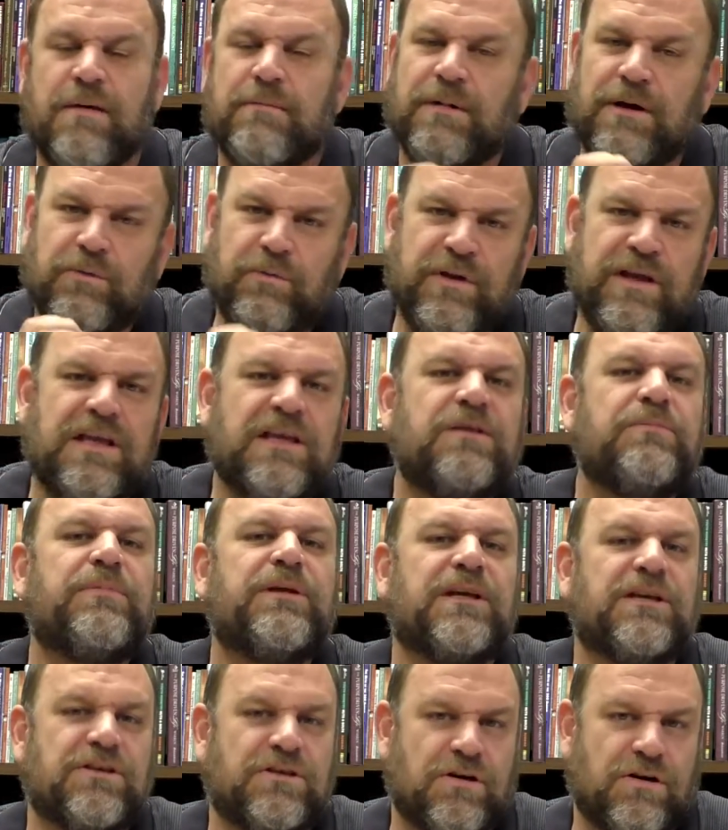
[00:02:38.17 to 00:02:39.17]
But we can
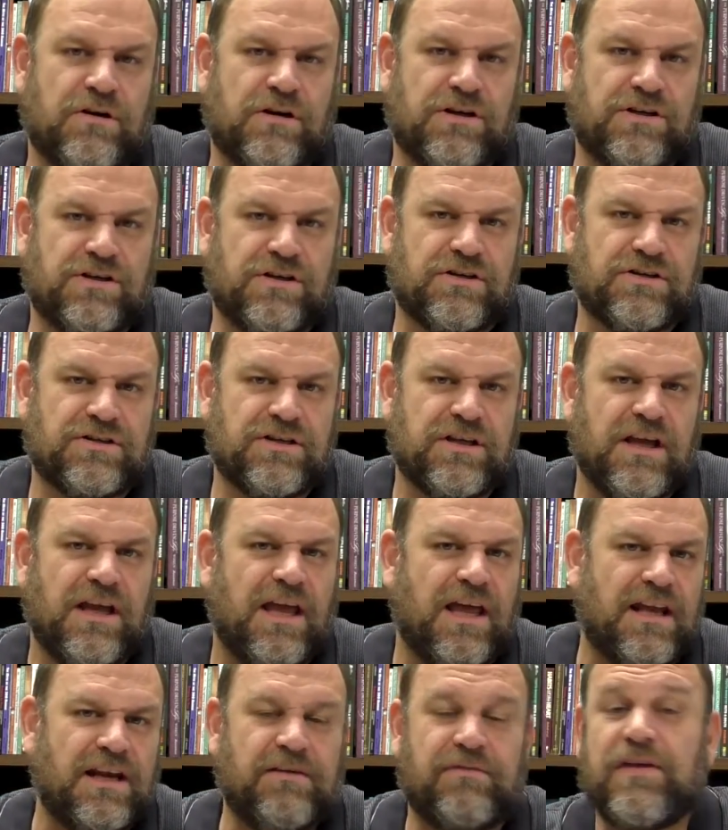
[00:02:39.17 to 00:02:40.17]
be encouragers.
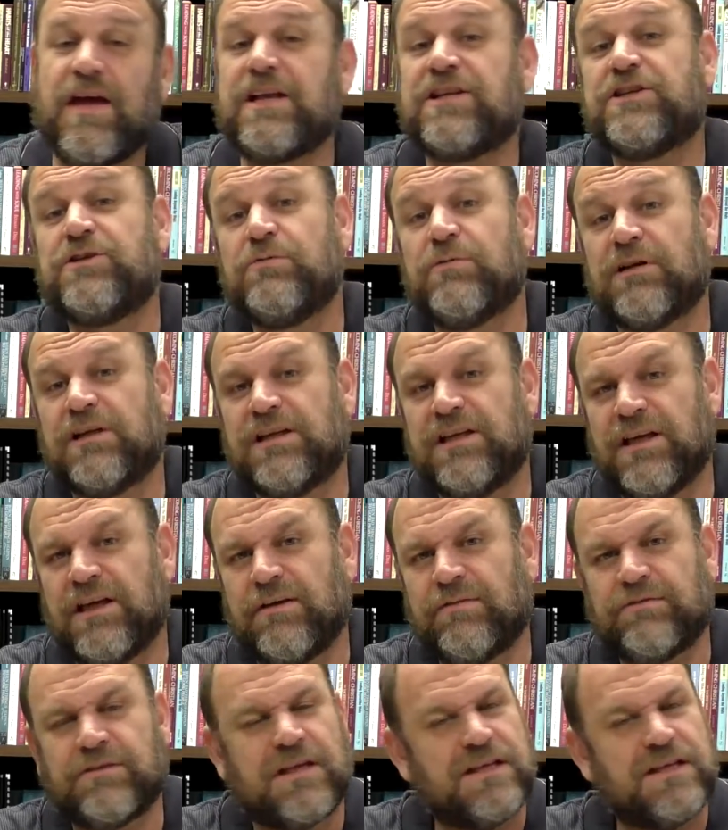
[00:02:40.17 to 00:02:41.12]
And if that's your gift,